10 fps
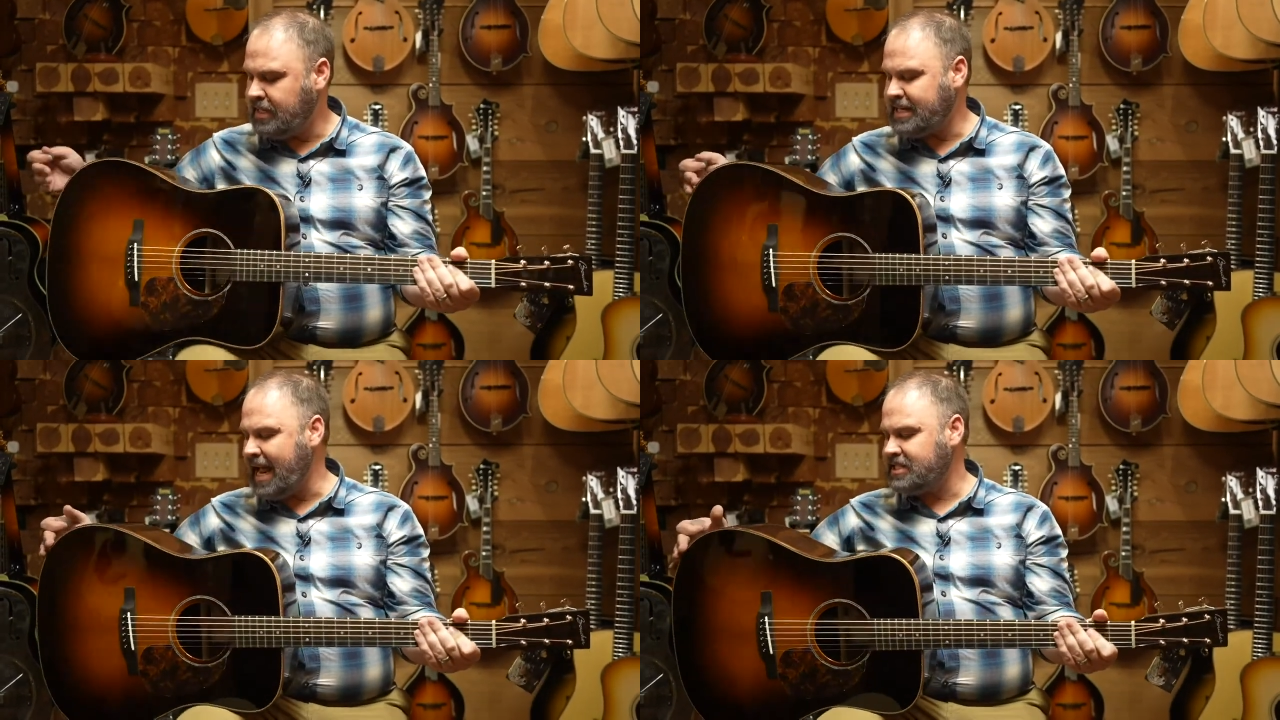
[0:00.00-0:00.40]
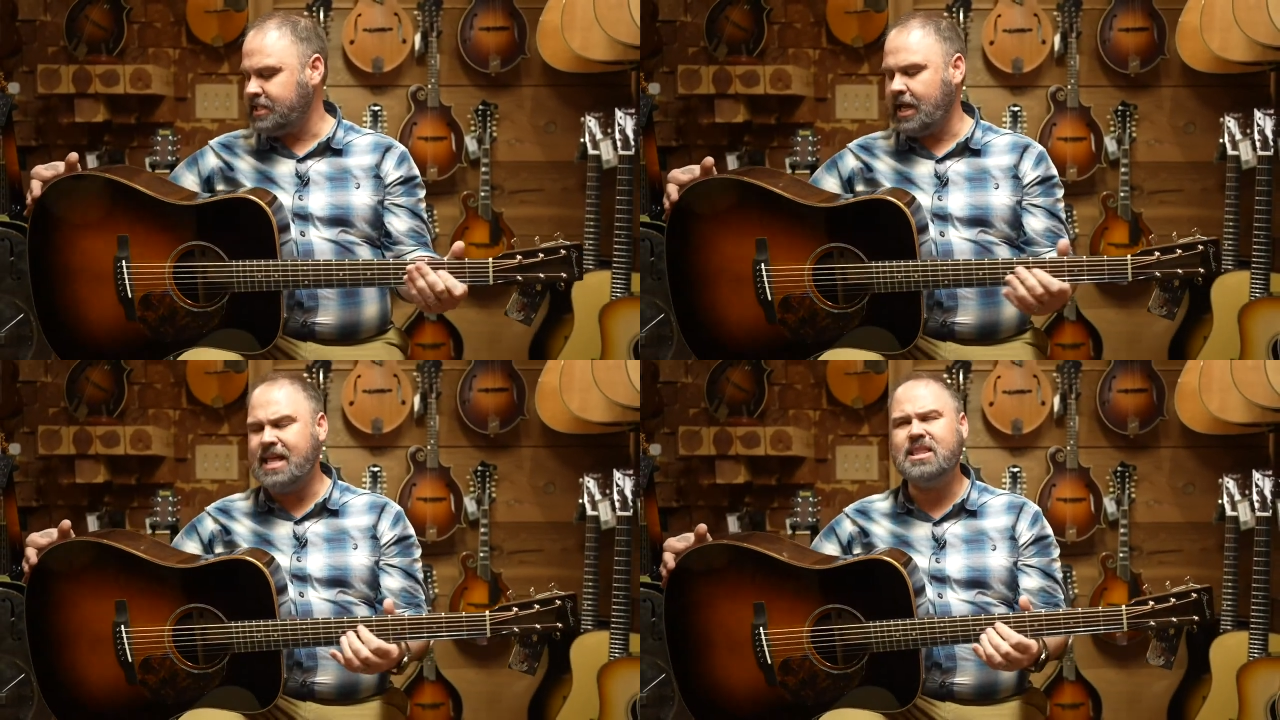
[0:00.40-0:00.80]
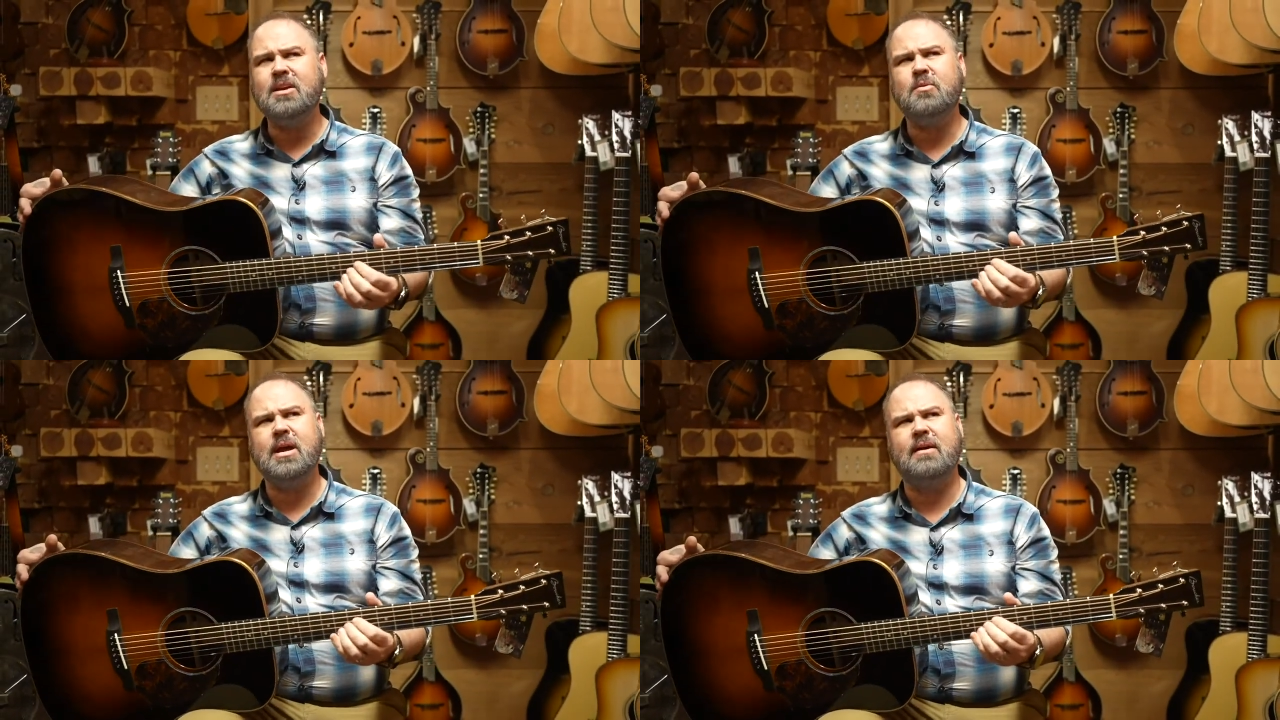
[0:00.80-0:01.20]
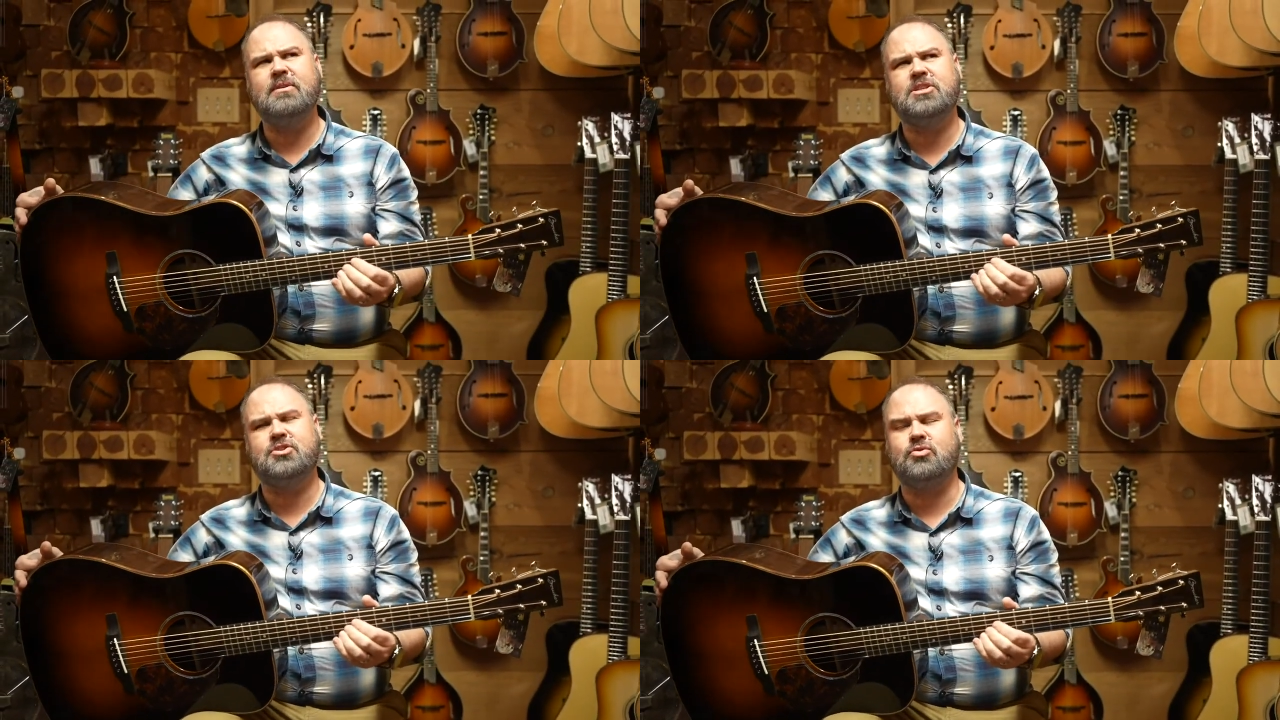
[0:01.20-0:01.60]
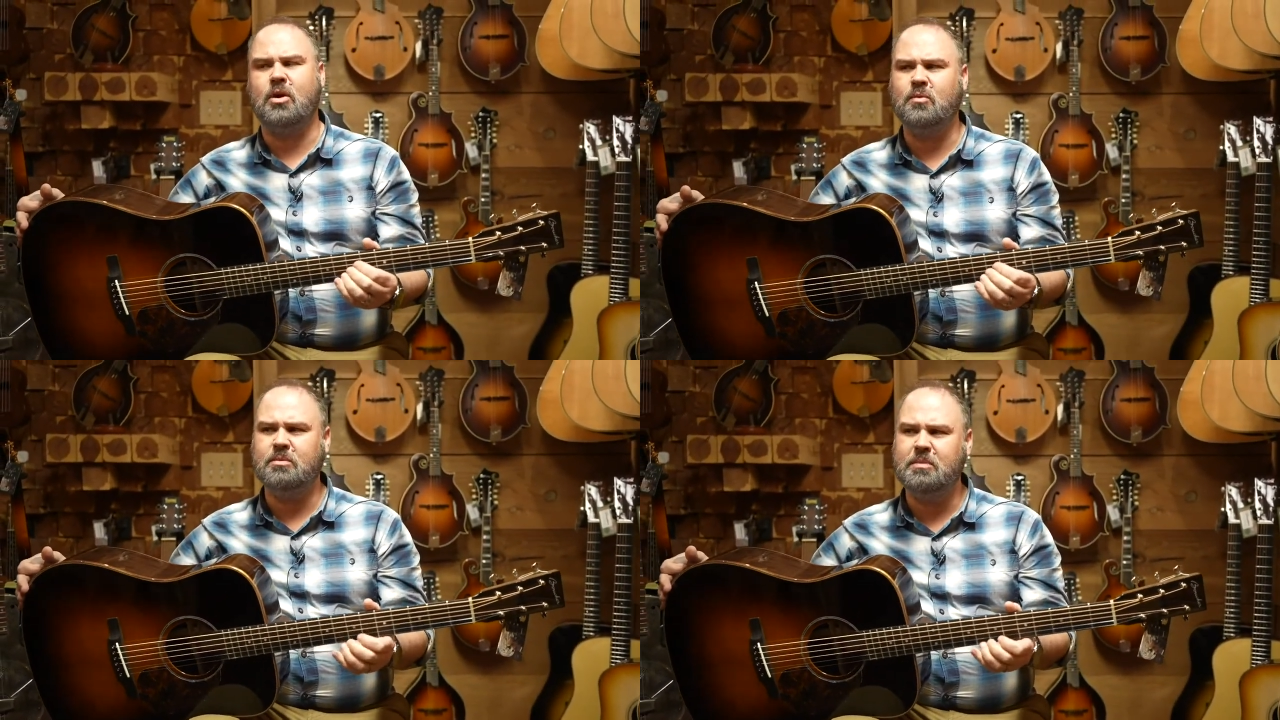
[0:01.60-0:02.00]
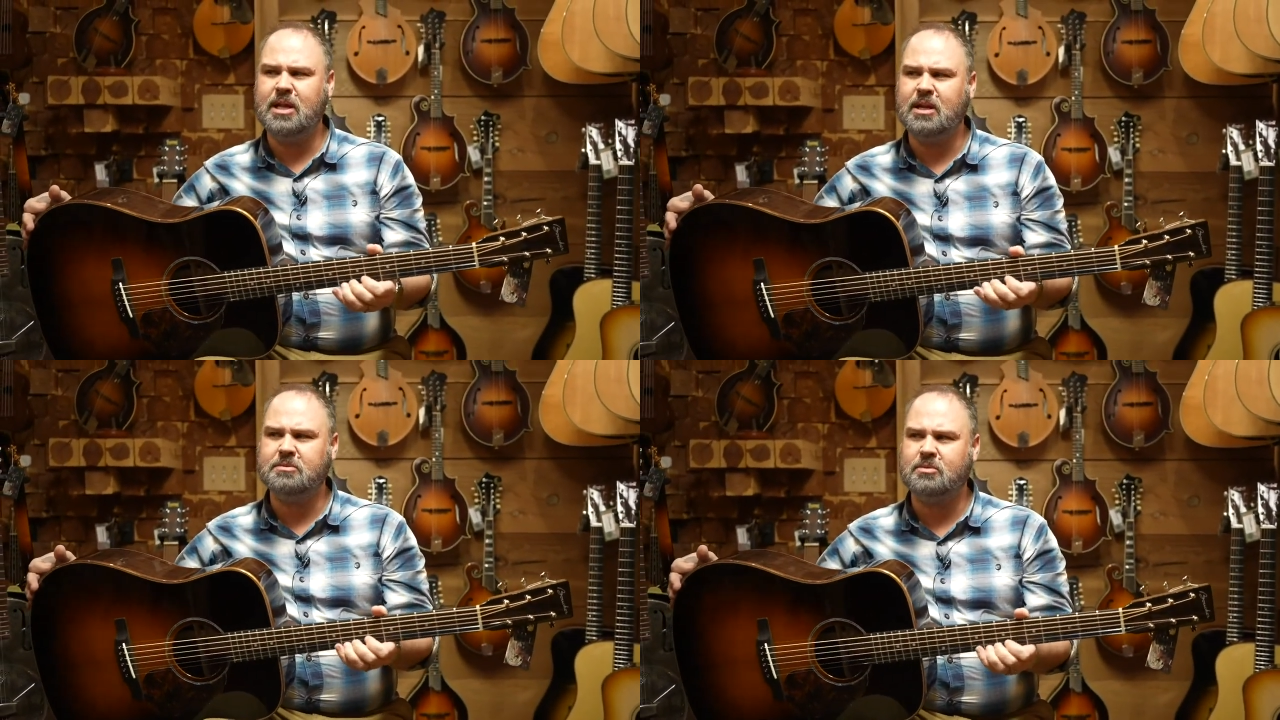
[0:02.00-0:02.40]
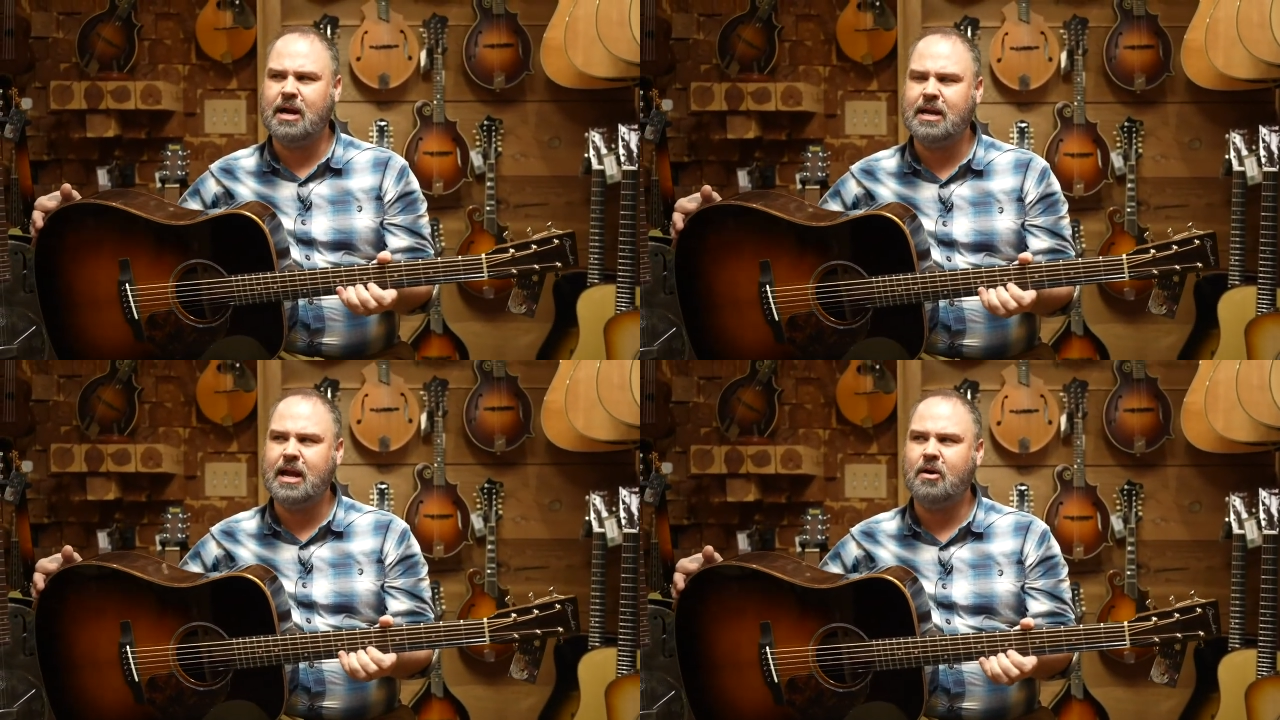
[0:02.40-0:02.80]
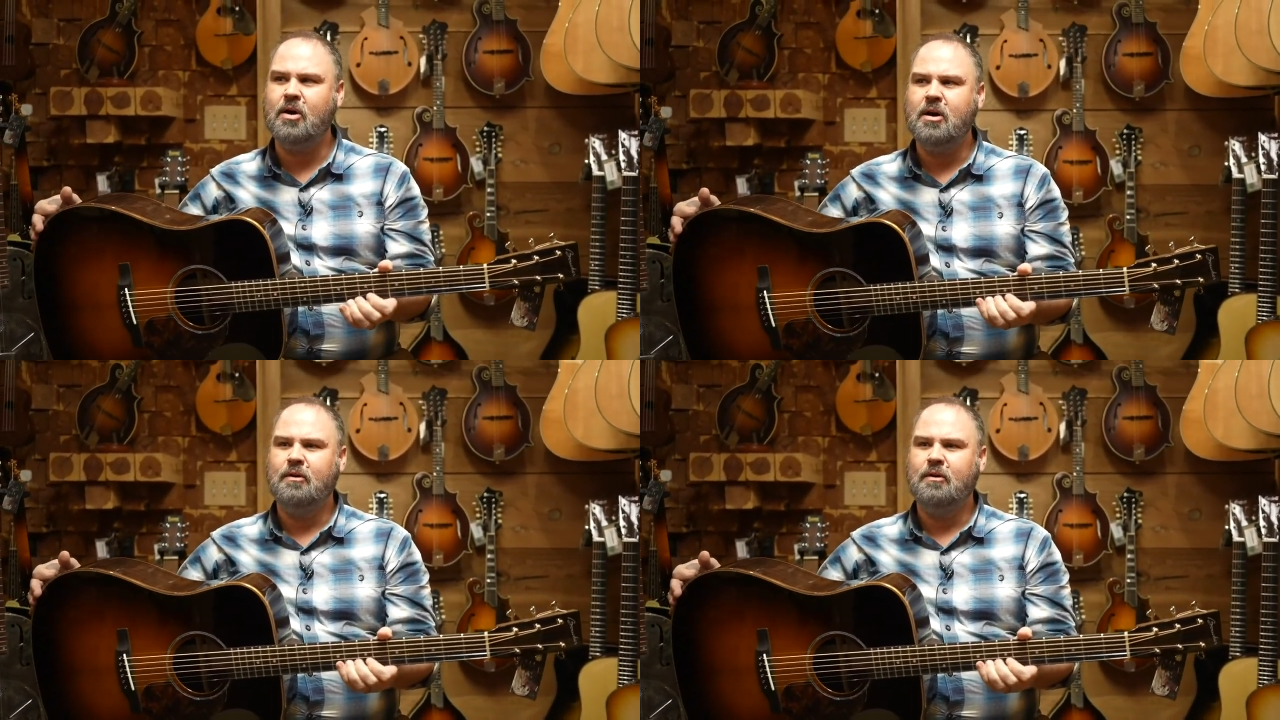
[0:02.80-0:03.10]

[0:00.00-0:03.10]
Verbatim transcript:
Speaker 1: fantastic. I think we have this strung with mediums right now